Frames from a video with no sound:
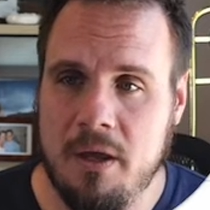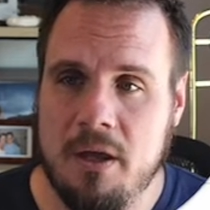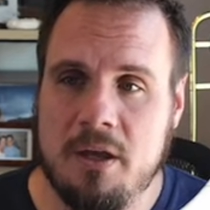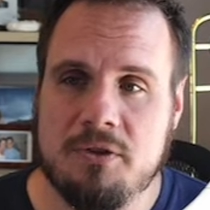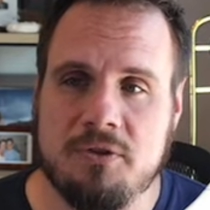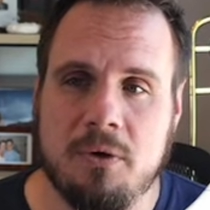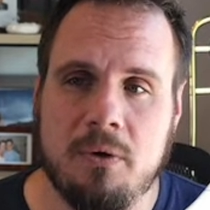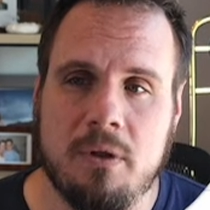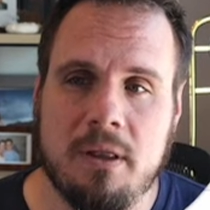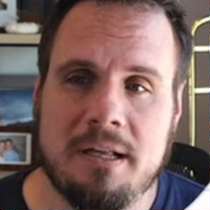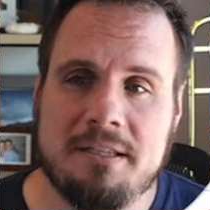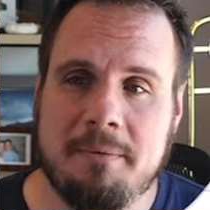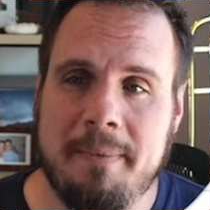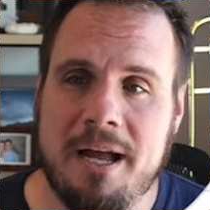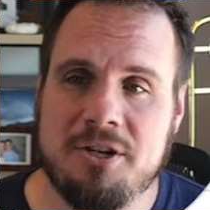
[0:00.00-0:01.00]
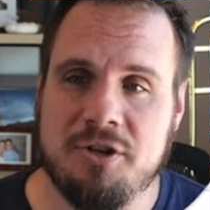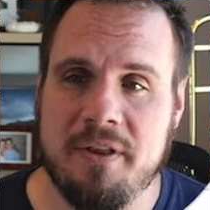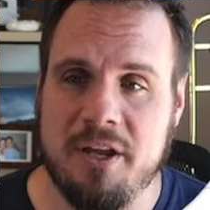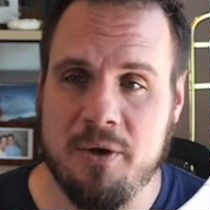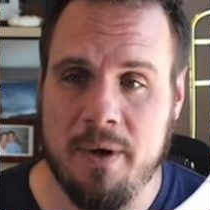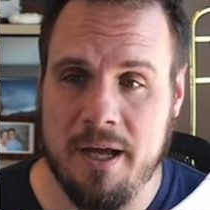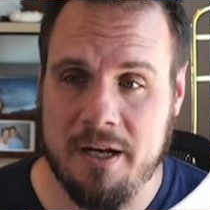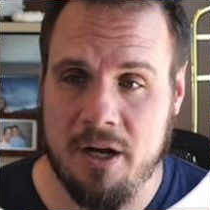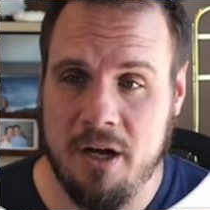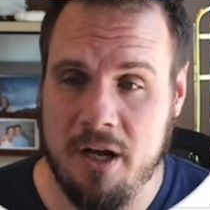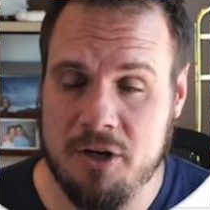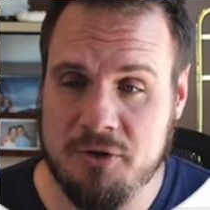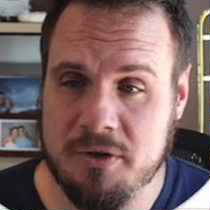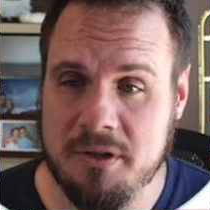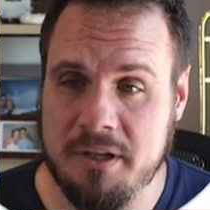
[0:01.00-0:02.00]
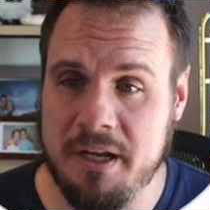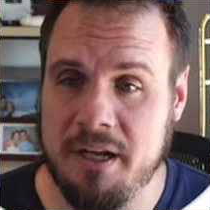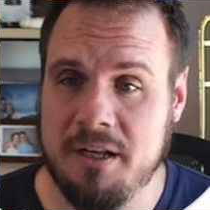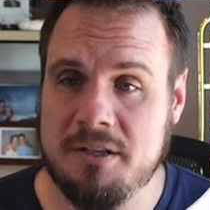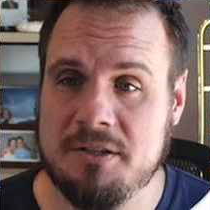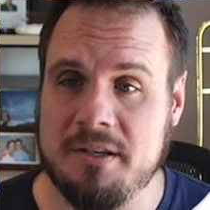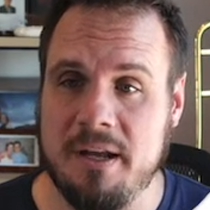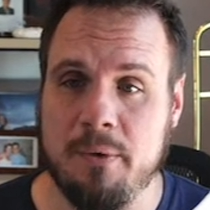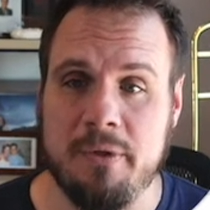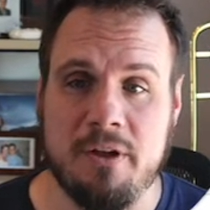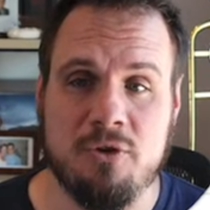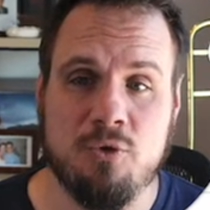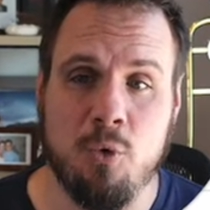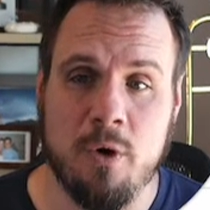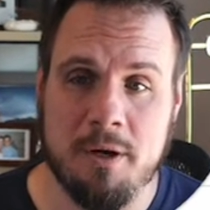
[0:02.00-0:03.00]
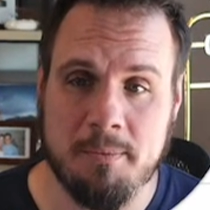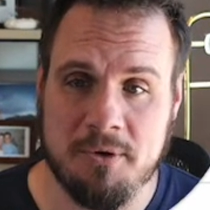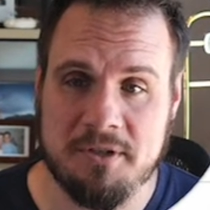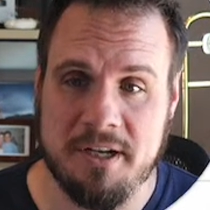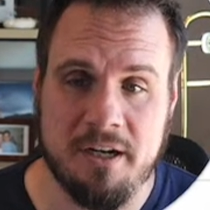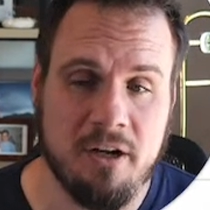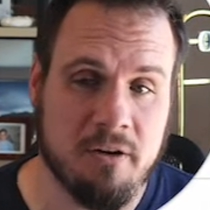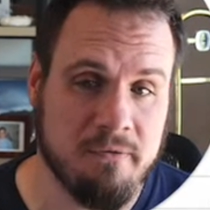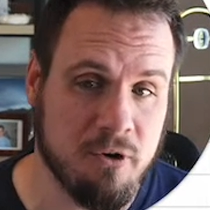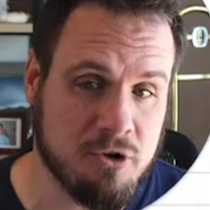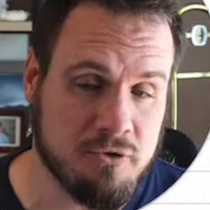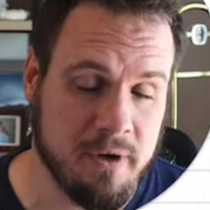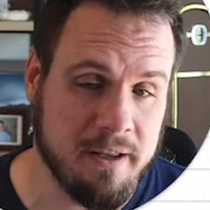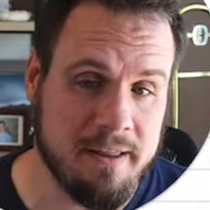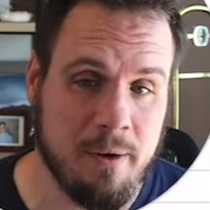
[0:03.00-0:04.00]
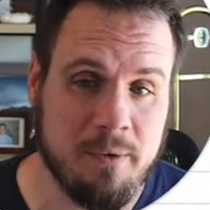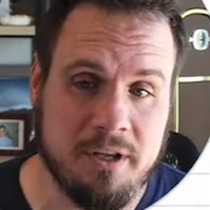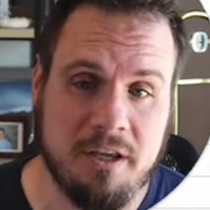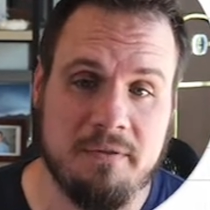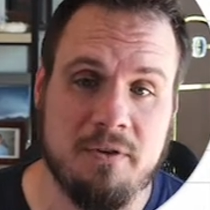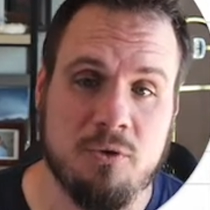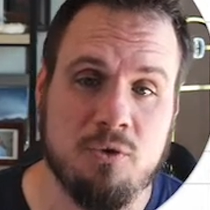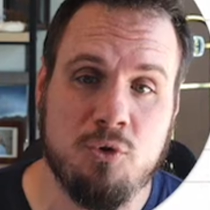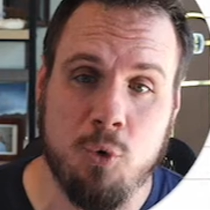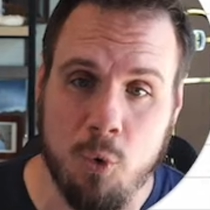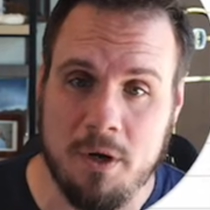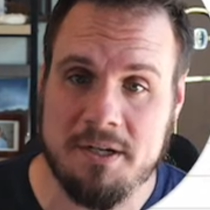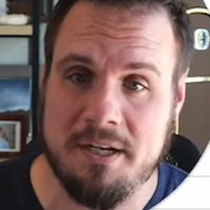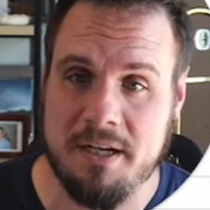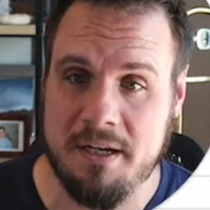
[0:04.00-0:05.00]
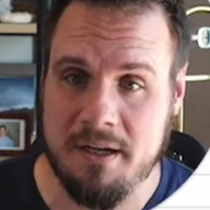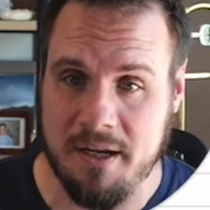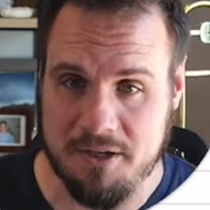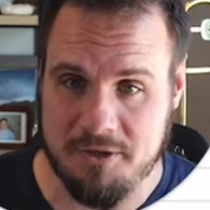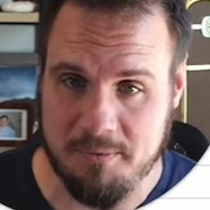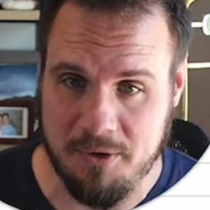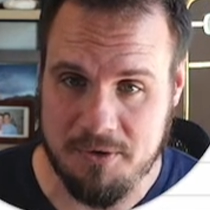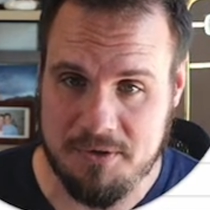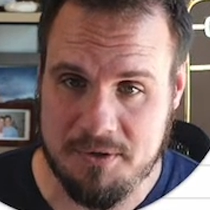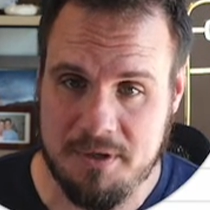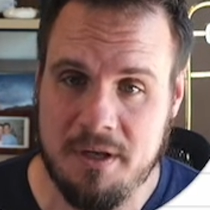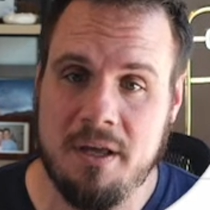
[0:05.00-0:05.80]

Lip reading: So let's imagine that you had 100 leads with a 20% conversion rate. That would give you 20 customers.